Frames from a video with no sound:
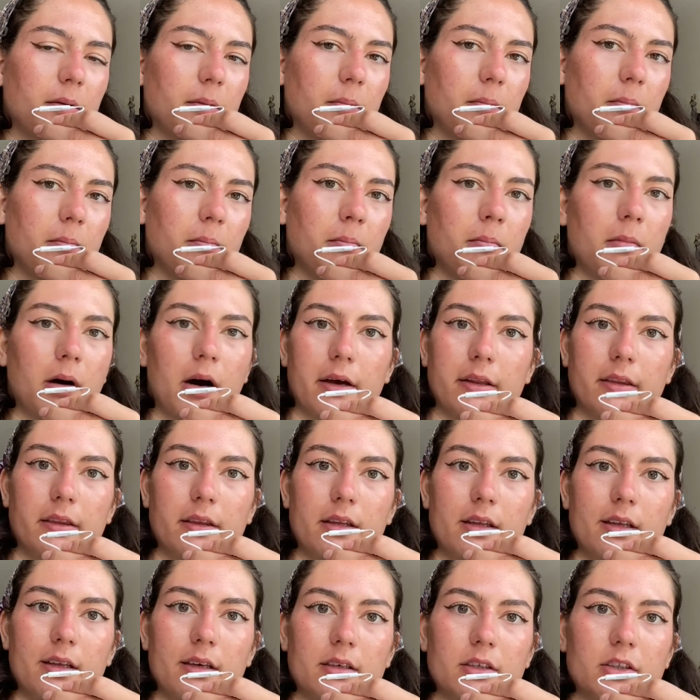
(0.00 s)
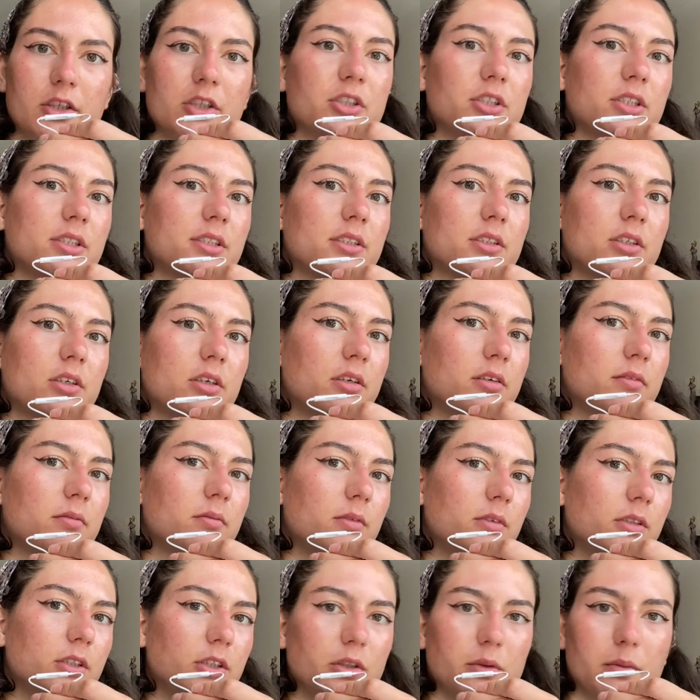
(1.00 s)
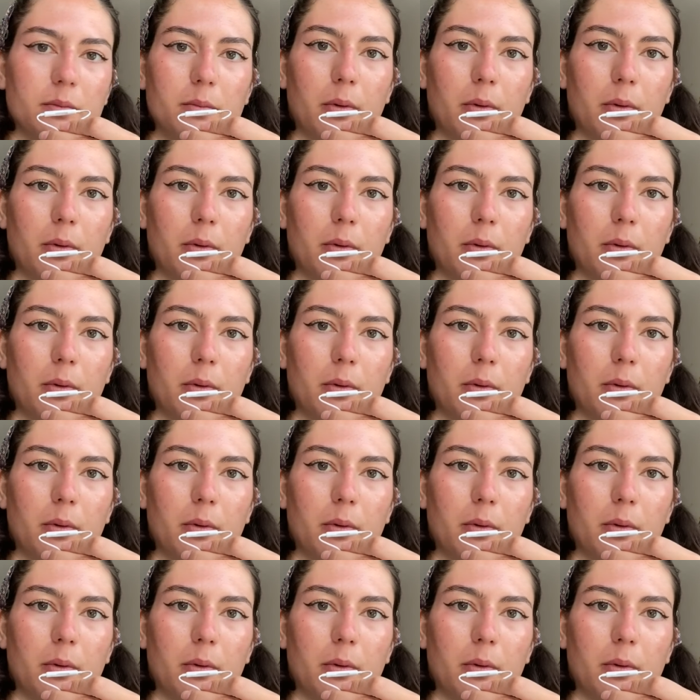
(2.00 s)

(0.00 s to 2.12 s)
month to just do